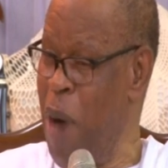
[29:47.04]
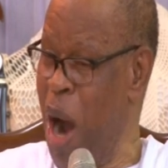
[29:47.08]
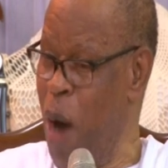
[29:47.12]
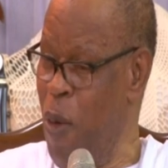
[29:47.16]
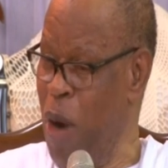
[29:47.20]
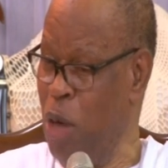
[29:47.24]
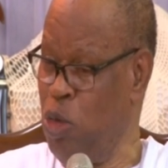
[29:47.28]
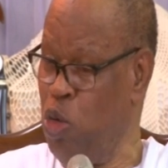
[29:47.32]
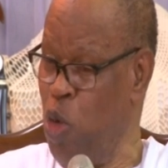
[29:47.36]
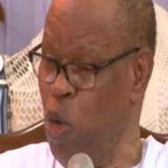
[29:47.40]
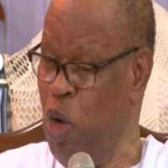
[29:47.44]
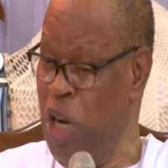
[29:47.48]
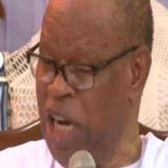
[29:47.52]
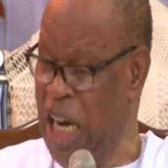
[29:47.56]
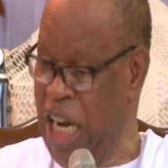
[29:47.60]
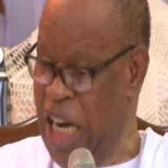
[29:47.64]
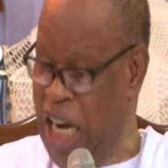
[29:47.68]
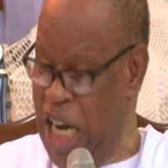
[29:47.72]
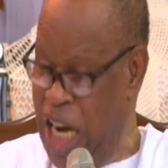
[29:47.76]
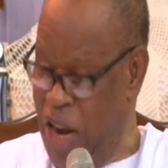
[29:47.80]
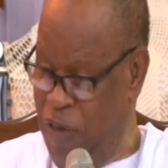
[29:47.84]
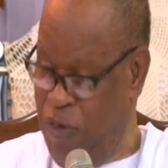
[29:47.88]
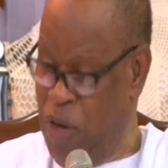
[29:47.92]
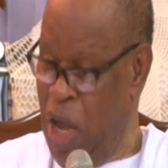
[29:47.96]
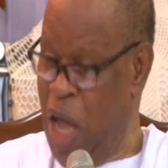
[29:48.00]
power to
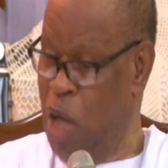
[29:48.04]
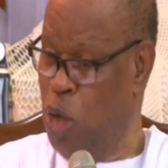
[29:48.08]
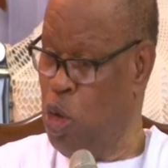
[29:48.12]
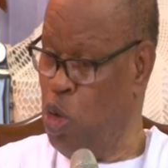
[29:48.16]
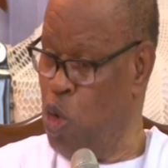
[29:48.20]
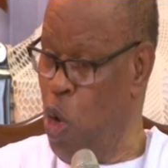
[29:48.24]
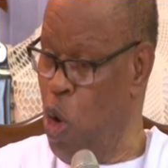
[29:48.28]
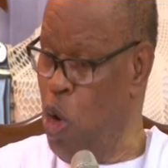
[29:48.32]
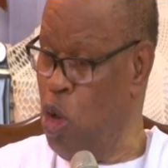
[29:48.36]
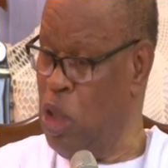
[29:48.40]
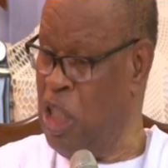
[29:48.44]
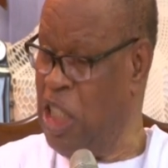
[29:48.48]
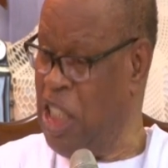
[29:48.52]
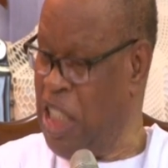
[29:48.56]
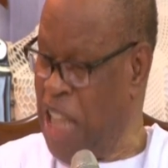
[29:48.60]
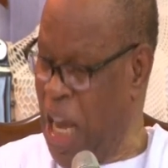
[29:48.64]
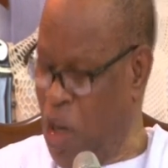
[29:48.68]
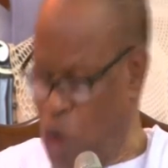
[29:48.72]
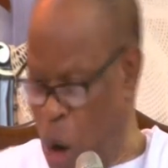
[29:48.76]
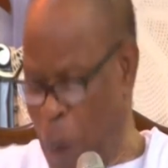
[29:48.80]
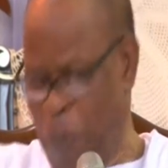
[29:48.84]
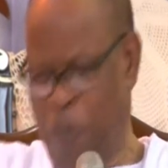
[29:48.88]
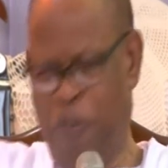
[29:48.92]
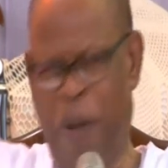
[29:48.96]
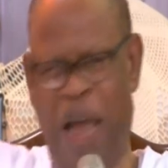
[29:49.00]
live, to
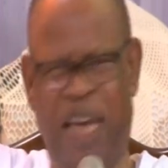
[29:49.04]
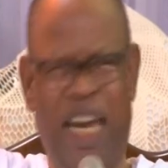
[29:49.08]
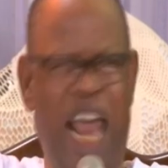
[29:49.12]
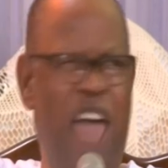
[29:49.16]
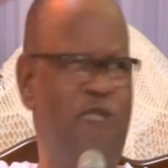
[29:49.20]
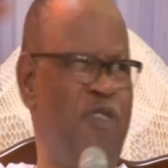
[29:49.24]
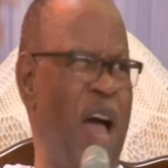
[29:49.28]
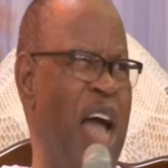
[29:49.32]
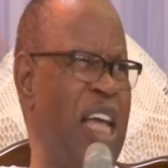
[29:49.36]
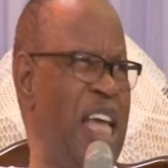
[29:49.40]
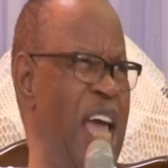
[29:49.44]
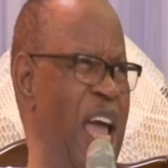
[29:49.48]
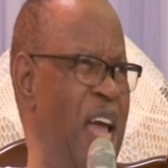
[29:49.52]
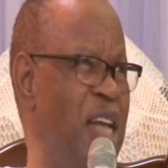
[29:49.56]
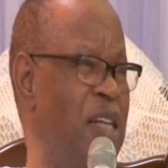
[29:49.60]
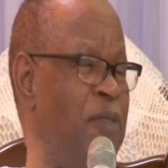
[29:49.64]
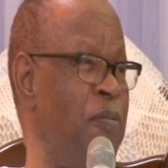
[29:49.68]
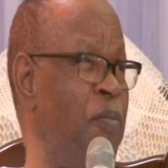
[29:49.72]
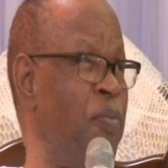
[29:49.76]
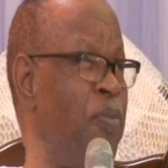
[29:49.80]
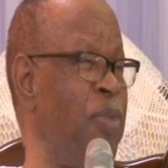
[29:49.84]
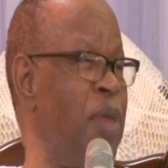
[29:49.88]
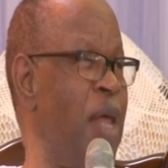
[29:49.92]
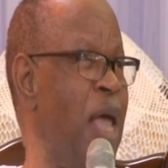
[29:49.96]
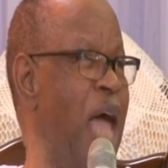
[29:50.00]
take up my life
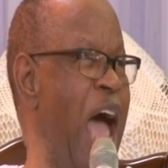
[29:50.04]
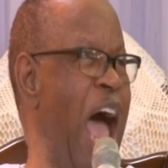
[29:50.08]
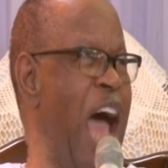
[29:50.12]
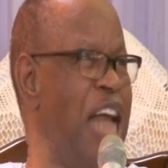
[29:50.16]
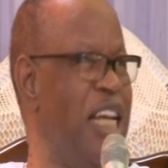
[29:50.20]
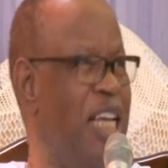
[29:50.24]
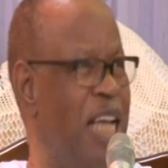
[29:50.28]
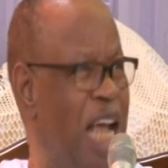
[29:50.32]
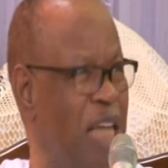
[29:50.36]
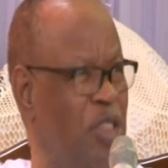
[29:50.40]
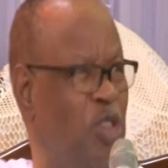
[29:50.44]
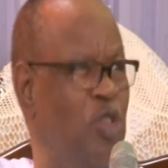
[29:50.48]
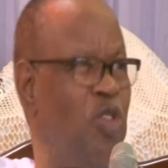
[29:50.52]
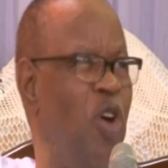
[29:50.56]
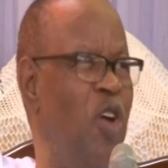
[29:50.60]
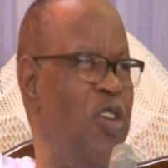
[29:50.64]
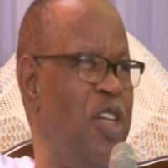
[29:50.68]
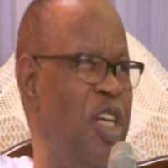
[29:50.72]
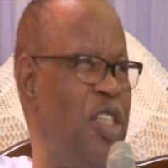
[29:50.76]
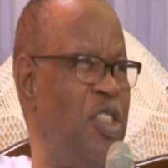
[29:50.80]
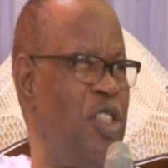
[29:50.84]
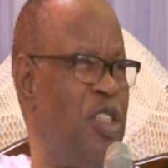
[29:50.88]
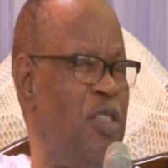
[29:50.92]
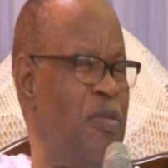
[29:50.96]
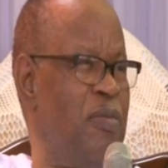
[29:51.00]
again. And he has done
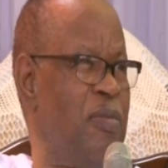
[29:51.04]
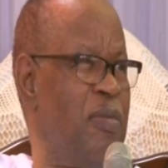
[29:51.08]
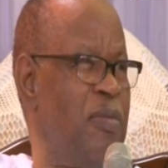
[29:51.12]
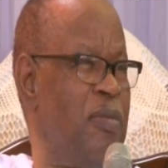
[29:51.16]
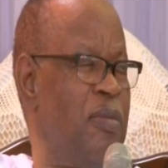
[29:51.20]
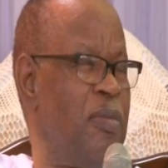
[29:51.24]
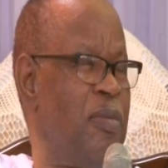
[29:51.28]
it.